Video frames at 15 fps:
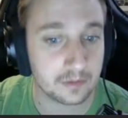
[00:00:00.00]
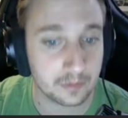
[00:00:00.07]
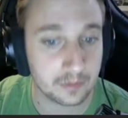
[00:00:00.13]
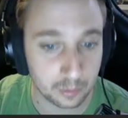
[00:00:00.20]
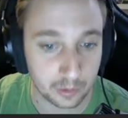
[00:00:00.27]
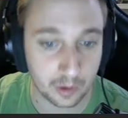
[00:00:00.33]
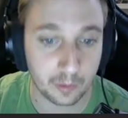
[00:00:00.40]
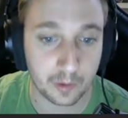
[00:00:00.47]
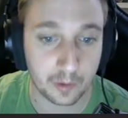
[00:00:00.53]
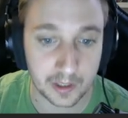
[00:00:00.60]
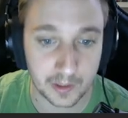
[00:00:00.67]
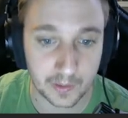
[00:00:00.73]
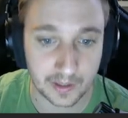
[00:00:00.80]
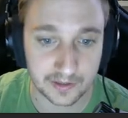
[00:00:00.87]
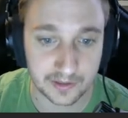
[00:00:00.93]
will wear
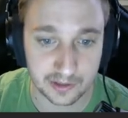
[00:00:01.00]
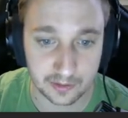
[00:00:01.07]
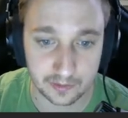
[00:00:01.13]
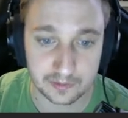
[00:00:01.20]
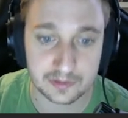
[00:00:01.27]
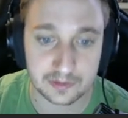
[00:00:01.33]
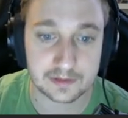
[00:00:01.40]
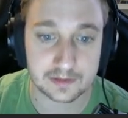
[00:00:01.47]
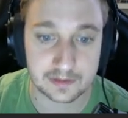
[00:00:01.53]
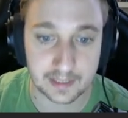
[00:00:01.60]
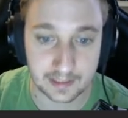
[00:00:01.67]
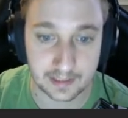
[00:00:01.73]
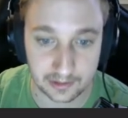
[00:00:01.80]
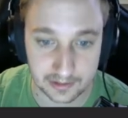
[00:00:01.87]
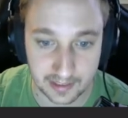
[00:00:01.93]
you out. So
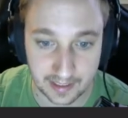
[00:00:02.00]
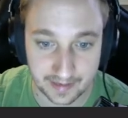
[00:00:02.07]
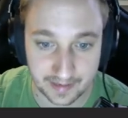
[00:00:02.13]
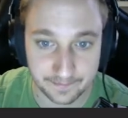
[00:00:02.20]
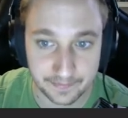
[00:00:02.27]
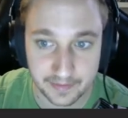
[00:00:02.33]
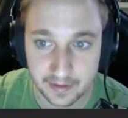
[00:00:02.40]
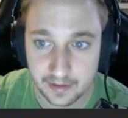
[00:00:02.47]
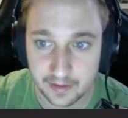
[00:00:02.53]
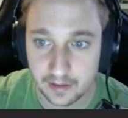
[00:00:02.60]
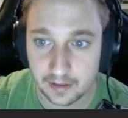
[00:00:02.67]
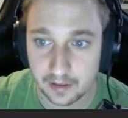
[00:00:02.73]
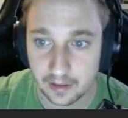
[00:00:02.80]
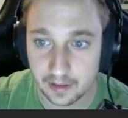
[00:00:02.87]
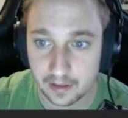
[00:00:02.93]
take your time,
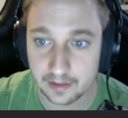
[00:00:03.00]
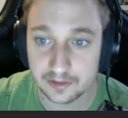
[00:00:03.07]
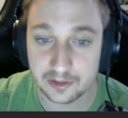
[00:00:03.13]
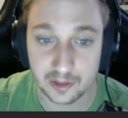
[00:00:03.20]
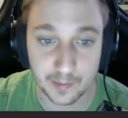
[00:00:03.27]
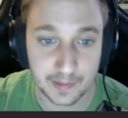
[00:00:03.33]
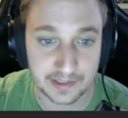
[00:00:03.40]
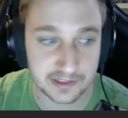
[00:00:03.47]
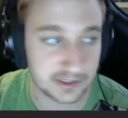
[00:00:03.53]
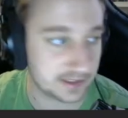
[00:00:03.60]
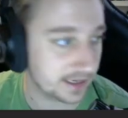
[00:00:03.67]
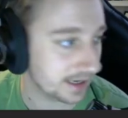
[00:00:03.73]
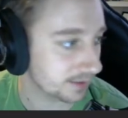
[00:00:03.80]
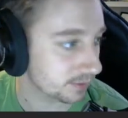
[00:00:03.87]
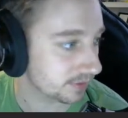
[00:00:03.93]
do the best you
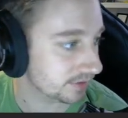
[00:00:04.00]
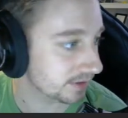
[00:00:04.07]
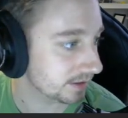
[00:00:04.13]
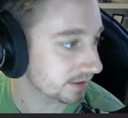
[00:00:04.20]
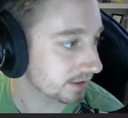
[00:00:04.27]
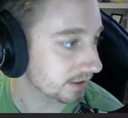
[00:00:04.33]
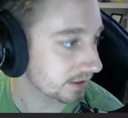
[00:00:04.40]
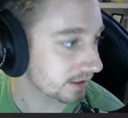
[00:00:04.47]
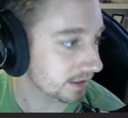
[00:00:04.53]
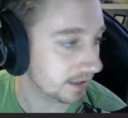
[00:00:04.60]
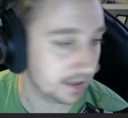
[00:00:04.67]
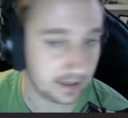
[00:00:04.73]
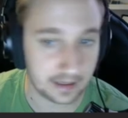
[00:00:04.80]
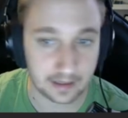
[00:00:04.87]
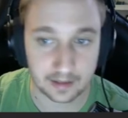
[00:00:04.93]
can with it,
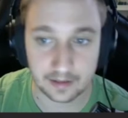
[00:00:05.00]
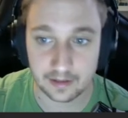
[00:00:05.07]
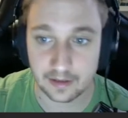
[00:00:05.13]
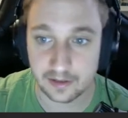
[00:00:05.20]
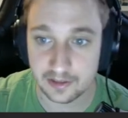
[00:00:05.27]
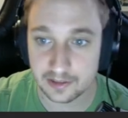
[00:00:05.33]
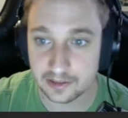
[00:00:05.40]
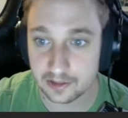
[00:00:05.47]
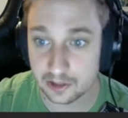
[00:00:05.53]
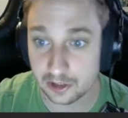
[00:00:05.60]
and this